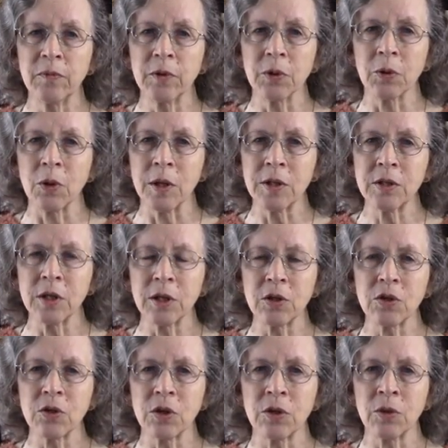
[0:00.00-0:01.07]
The
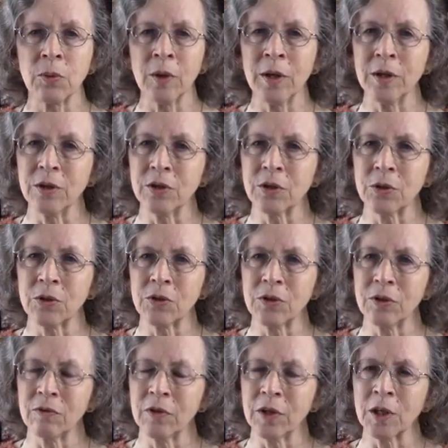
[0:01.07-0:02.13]
cross-section on the right shows
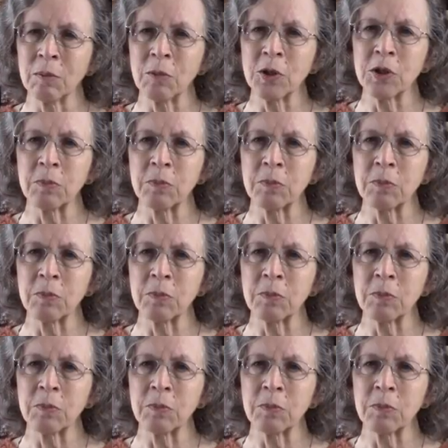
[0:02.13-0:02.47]
the available